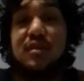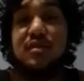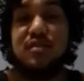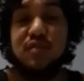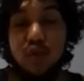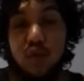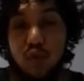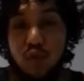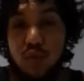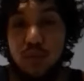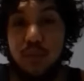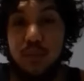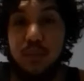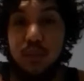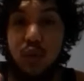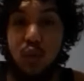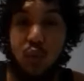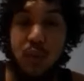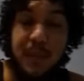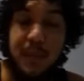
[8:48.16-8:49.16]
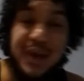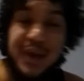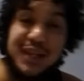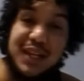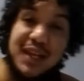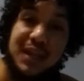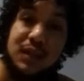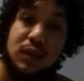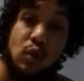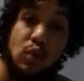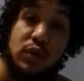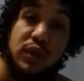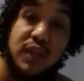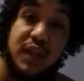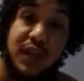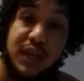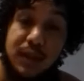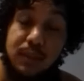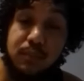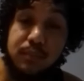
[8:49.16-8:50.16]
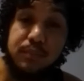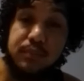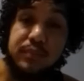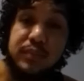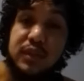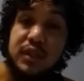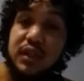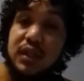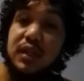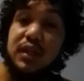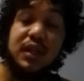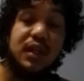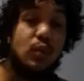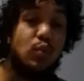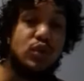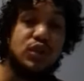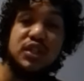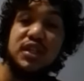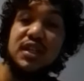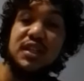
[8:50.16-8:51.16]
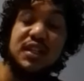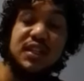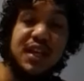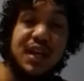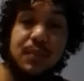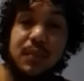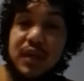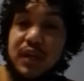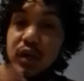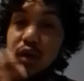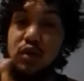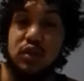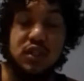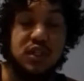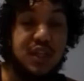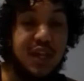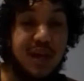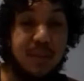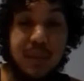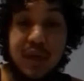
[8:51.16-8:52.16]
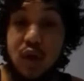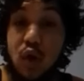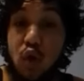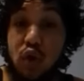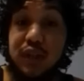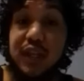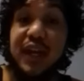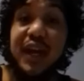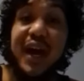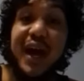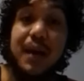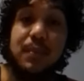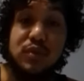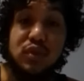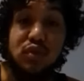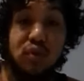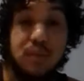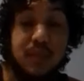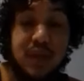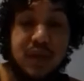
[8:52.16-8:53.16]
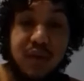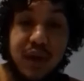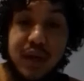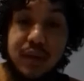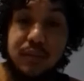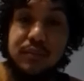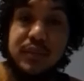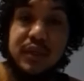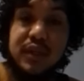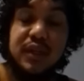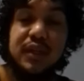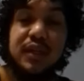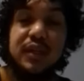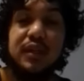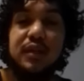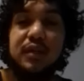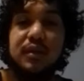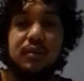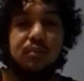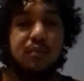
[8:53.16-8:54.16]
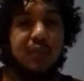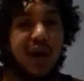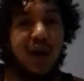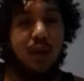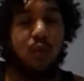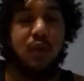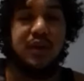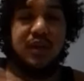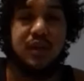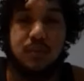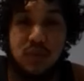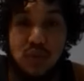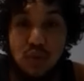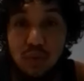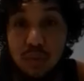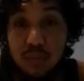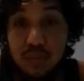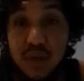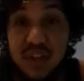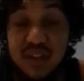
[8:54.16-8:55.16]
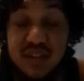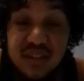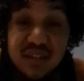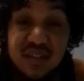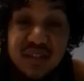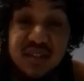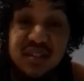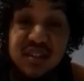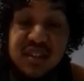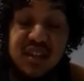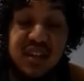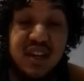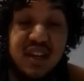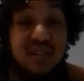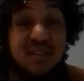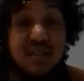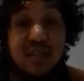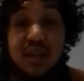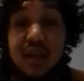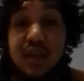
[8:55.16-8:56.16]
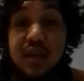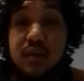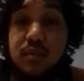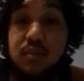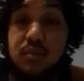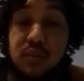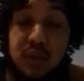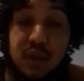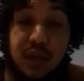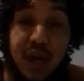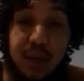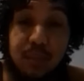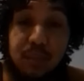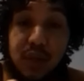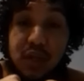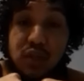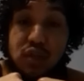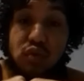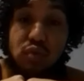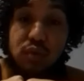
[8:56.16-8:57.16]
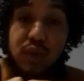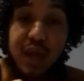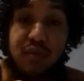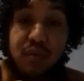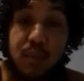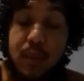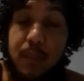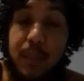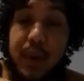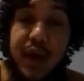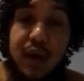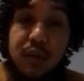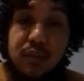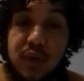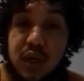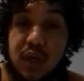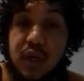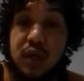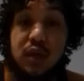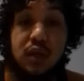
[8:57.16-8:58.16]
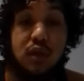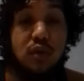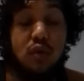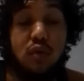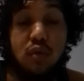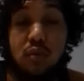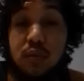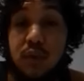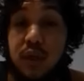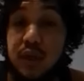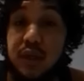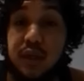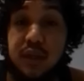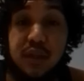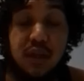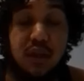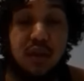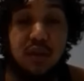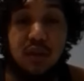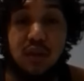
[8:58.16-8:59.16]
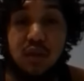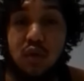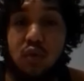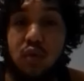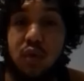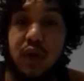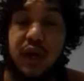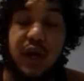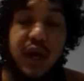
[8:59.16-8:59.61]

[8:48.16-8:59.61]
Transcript: So, when my landlord came, he was yelling at me, cursing at me, called the cops on me, right? I went up to him, brothers and sisters, and I said, "Hey, God bless you." Gave him a pound. You know, that you know,